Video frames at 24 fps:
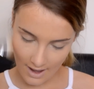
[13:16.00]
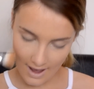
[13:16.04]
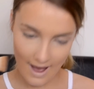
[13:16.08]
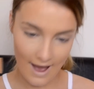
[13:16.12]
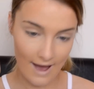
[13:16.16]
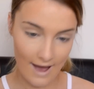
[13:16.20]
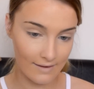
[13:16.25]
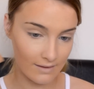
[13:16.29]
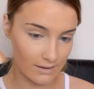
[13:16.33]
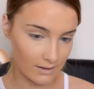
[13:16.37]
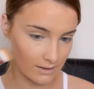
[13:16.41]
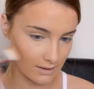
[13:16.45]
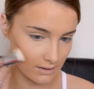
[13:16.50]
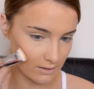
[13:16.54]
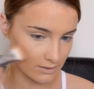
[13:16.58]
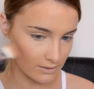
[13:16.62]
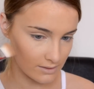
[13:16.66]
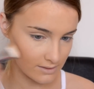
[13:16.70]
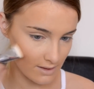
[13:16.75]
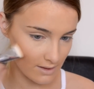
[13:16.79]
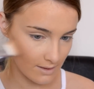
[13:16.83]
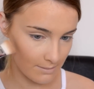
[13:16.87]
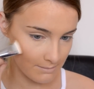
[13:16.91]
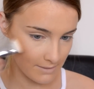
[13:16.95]
and it
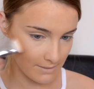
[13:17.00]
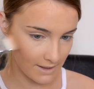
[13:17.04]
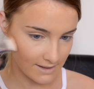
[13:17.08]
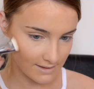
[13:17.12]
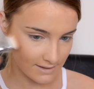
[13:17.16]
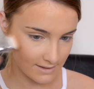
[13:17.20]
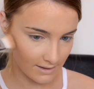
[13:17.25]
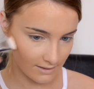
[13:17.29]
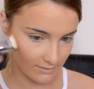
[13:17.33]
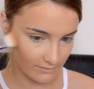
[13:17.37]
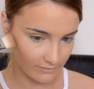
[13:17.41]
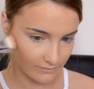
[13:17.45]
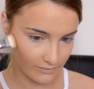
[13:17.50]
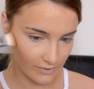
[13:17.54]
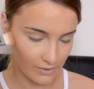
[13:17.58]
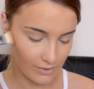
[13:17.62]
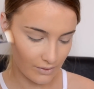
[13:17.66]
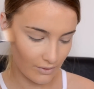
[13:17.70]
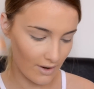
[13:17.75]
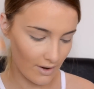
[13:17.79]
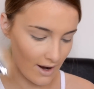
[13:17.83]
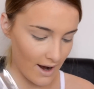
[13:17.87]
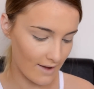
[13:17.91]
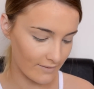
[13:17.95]
looks amazing in
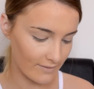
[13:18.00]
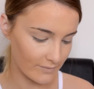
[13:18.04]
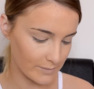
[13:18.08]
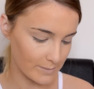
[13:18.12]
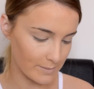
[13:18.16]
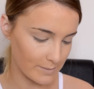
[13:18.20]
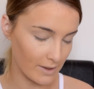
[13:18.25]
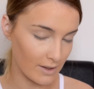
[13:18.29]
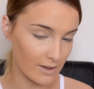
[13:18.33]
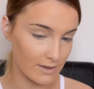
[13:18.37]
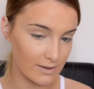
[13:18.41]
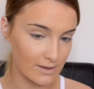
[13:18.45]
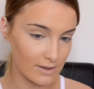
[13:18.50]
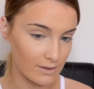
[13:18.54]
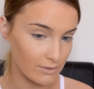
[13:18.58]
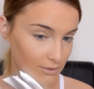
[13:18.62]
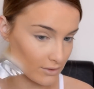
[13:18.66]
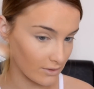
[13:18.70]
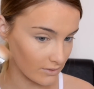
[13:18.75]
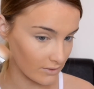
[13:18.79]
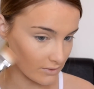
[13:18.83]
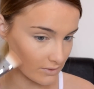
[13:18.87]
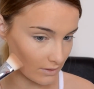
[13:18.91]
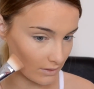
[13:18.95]
photographs because you
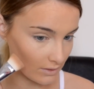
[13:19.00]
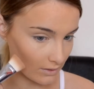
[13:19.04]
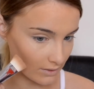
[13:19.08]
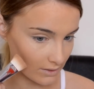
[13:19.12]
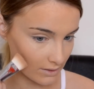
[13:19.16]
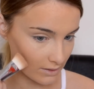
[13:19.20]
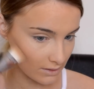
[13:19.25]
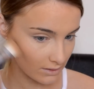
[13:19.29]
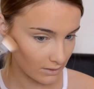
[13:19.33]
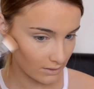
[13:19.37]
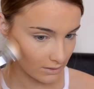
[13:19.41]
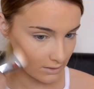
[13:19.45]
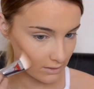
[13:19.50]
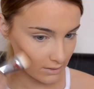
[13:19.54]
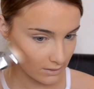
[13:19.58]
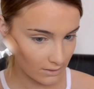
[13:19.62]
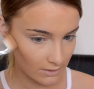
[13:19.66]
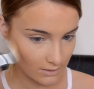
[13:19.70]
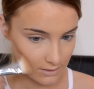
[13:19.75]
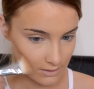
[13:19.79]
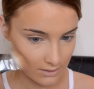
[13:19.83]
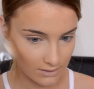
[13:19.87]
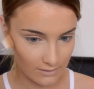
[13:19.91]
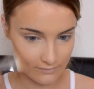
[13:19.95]
just look,
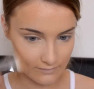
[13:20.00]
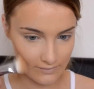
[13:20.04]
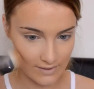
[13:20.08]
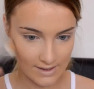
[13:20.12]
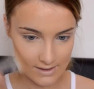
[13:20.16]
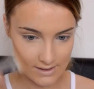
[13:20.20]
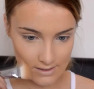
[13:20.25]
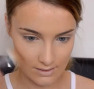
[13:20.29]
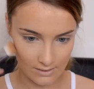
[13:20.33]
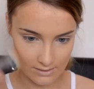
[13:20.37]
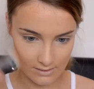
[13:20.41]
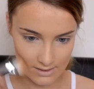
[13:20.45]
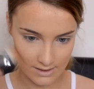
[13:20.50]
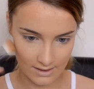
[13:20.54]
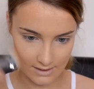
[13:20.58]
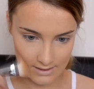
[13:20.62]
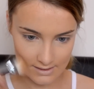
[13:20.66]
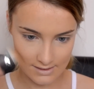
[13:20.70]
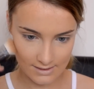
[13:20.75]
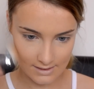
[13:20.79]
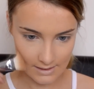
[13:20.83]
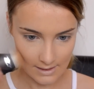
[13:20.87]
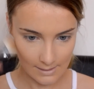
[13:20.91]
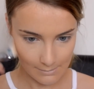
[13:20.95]
your face looks kind of
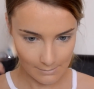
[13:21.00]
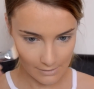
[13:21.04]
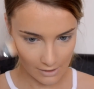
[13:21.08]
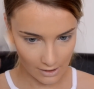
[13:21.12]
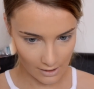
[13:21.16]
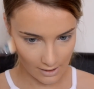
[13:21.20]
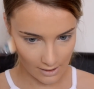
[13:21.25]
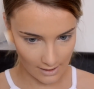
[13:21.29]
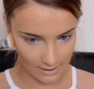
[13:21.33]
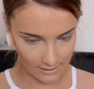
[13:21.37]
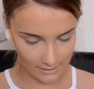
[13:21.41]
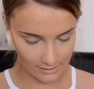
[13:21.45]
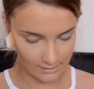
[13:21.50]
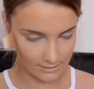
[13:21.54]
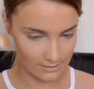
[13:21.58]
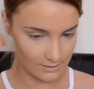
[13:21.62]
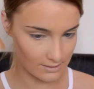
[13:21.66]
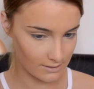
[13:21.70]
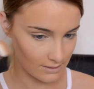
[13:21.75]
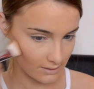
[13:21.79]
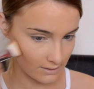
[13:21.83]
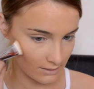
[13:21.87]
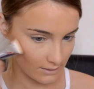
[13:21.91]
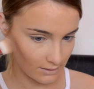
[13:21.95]
slimmer,
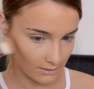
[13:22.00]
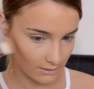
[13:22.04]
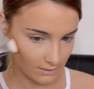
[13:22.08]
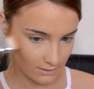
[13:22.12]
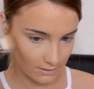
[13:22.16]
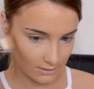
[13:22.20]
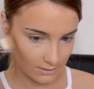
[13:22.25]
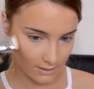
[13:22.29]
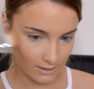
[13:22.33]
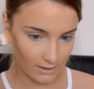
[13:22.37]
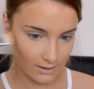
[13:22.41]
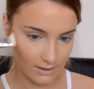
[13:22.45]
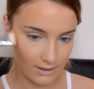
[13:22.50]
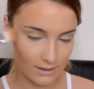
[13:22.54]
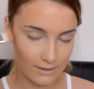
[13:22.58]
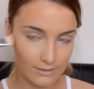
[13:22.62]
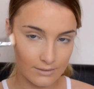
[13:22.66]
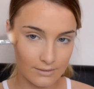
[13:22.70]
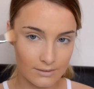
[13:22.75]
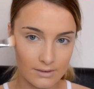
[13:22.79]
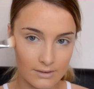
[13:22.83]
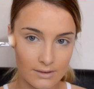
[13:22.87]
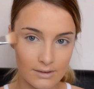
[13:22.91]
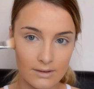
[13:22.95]
and you know
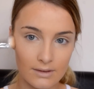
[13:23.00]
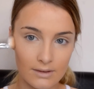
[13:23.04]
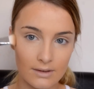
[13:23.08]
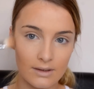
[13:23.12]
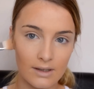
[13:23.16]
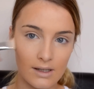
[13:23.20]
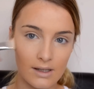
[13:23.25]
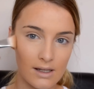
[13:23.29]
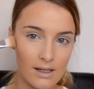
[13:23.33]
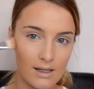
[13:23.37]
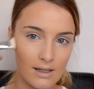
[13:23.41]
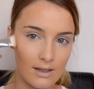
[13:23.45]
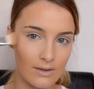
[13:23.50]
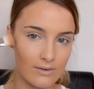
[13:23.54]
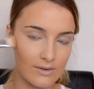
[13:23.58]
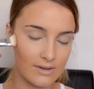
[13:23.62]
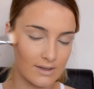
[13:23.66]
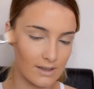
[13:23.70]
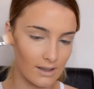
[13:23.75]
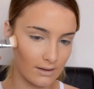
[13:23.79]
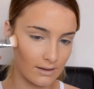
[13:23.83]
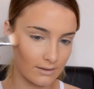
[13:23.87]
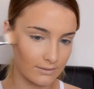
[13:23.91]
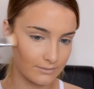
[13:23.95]
the
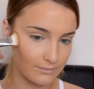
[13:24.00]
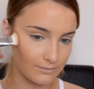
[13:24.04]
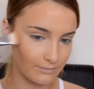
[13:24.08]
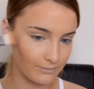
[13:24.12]
deal.